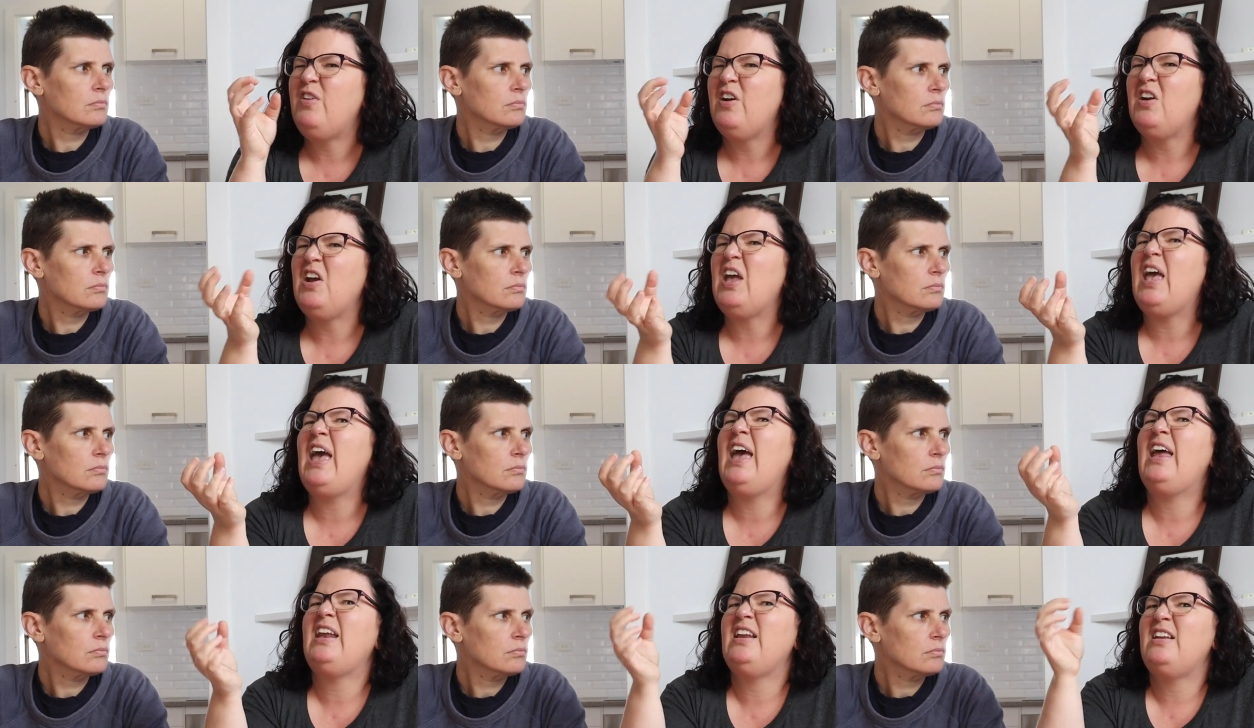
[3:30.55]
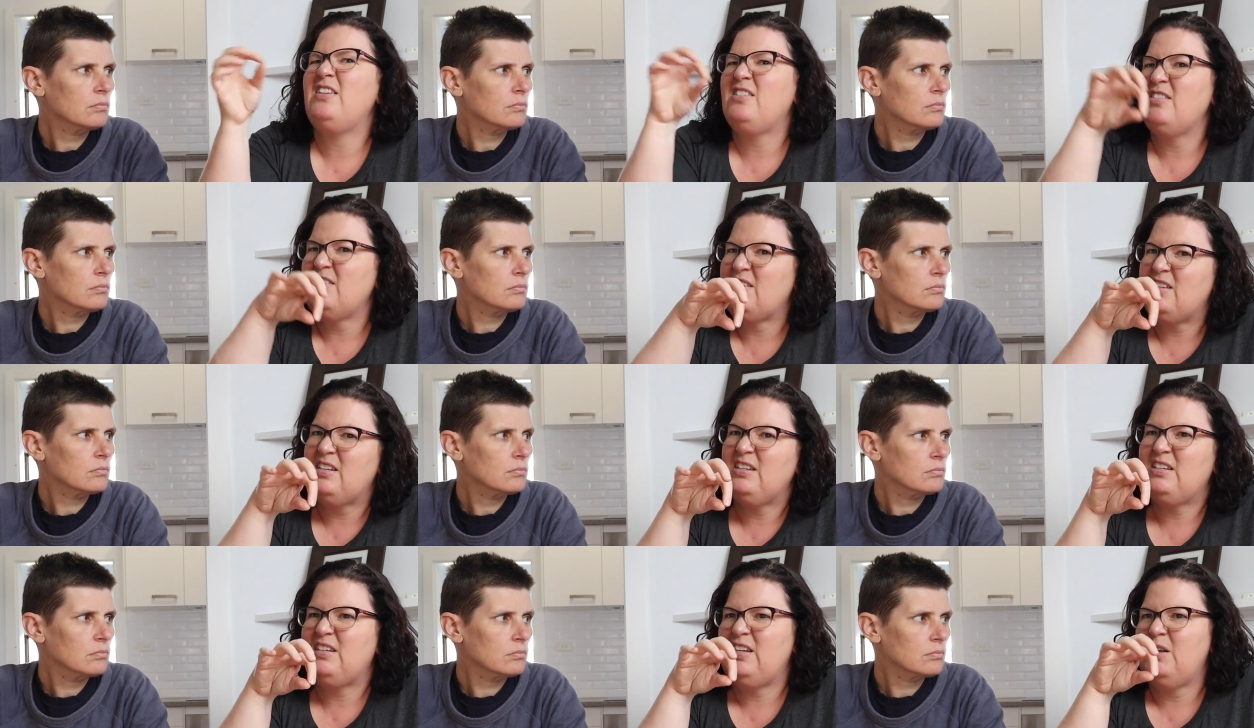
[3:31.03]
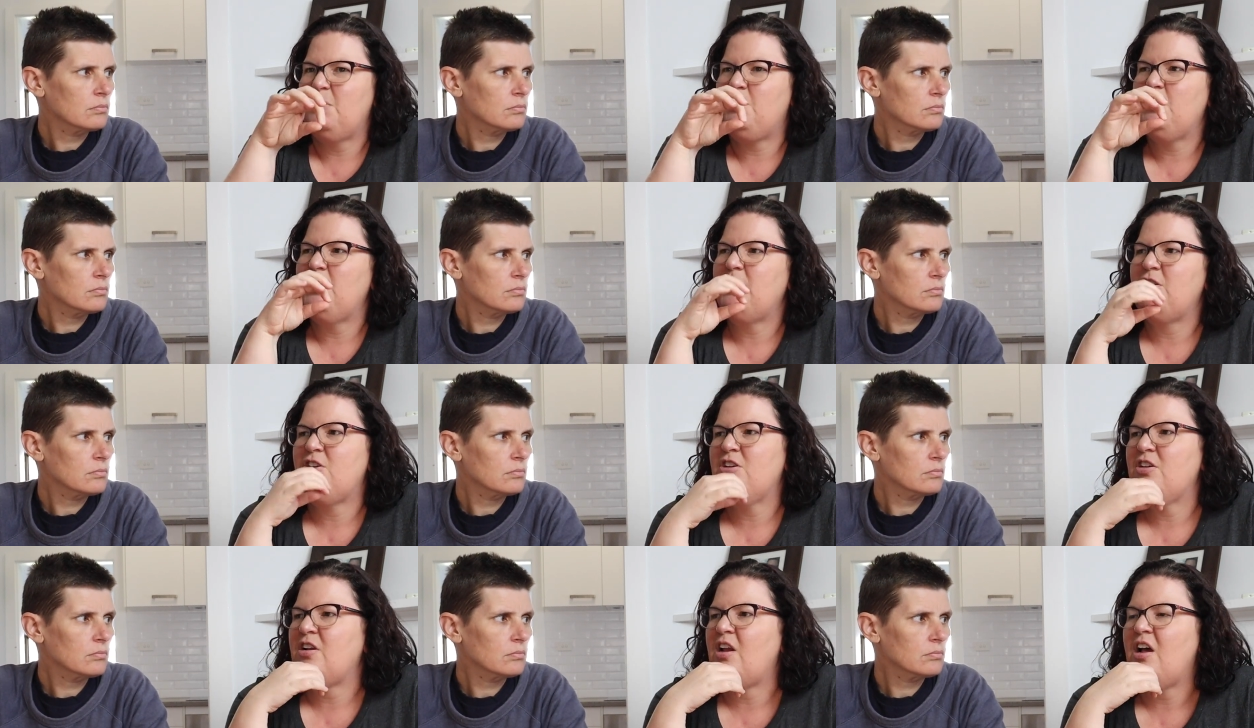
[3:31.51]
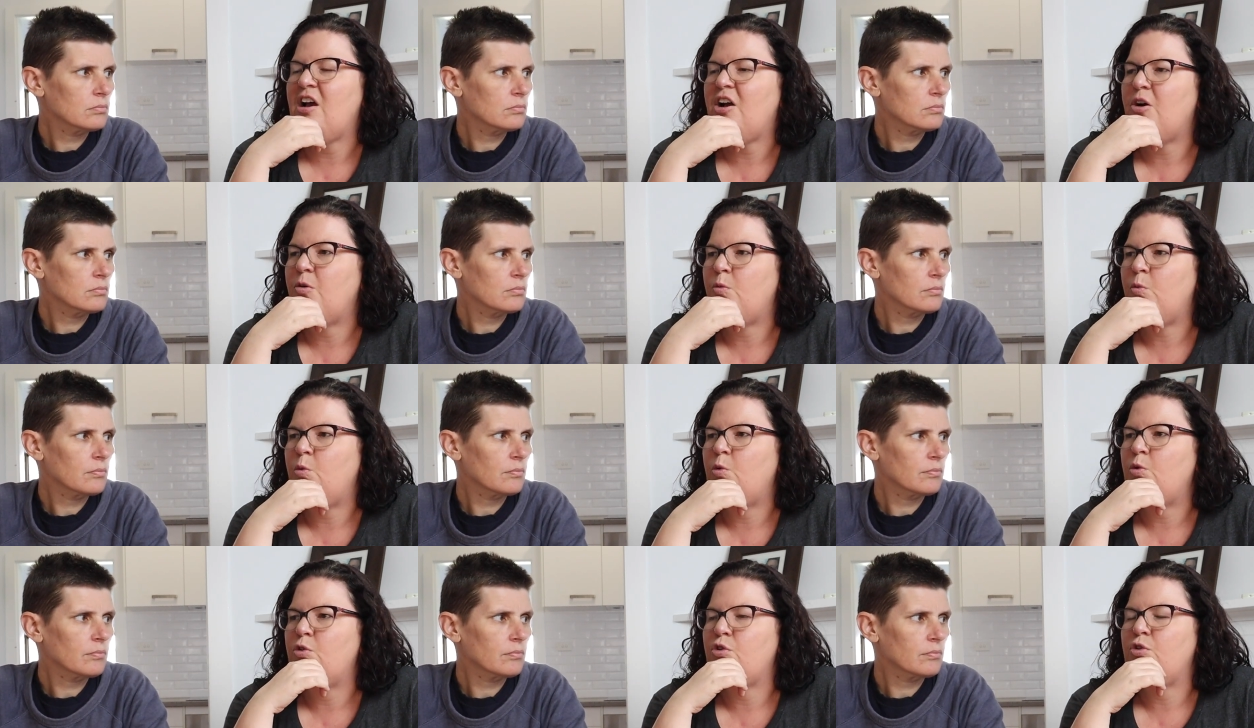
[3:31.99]
Speaker 1: very handy just to tip into like
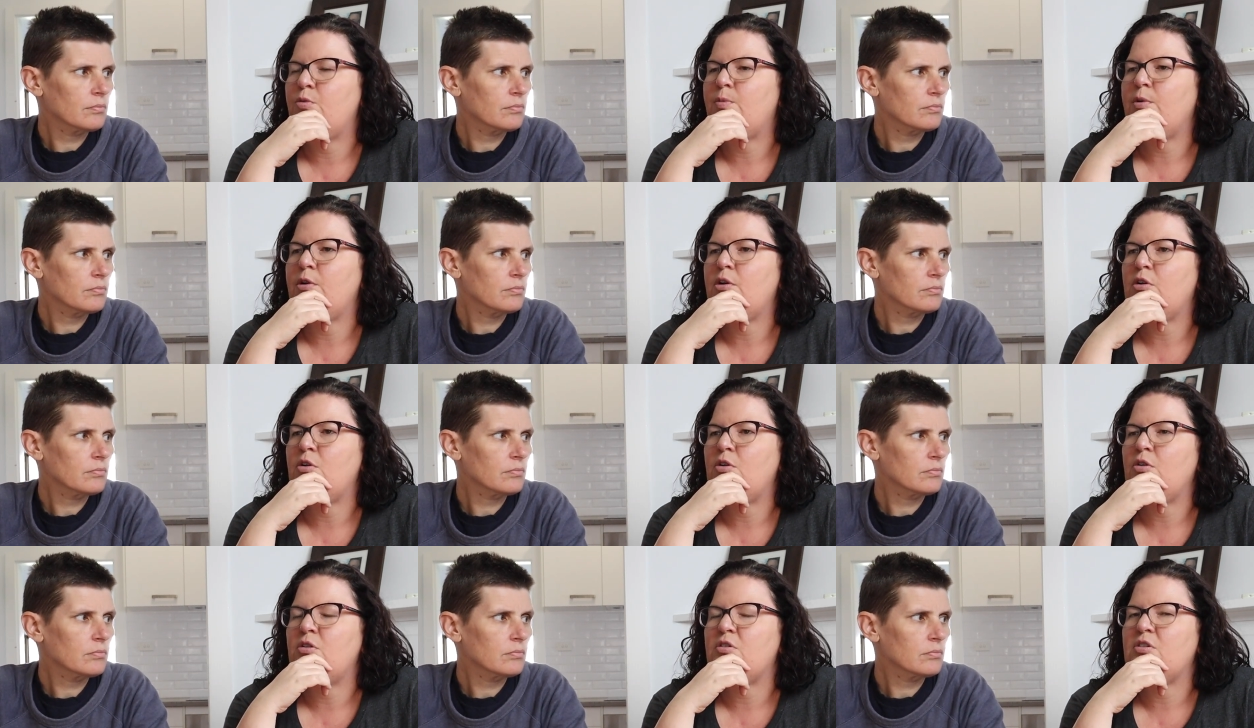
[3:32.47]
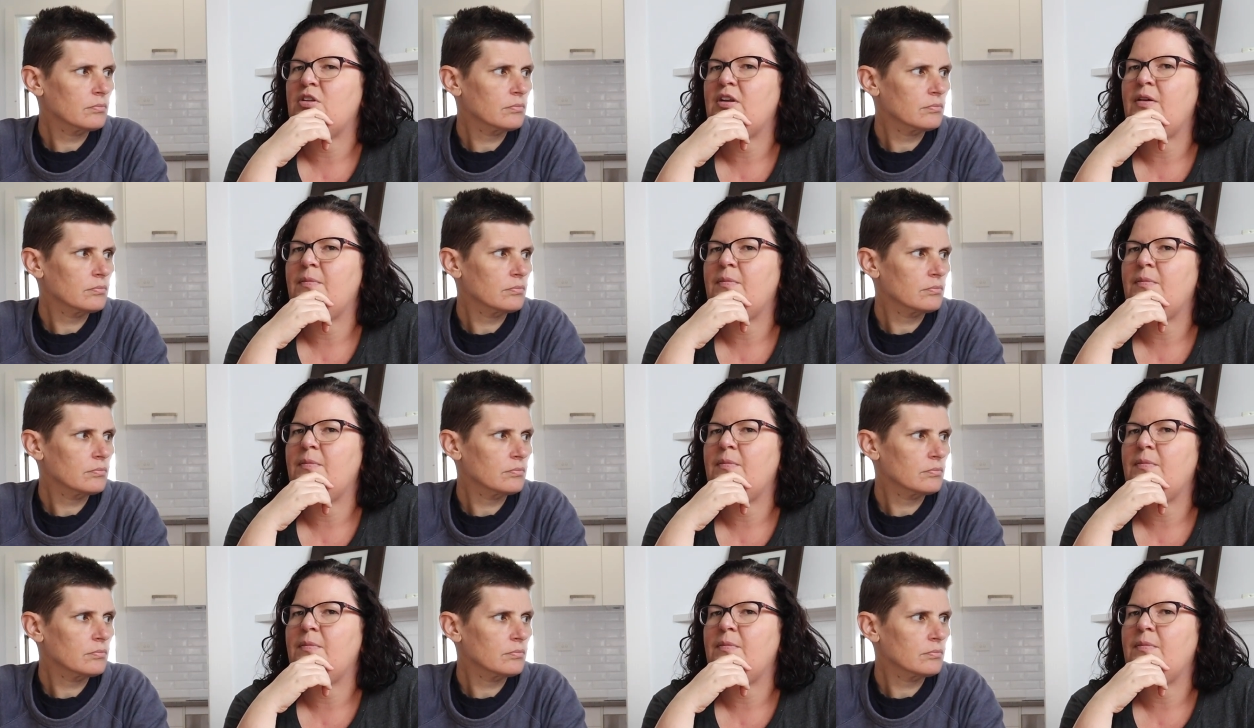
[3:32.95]
a water bottle or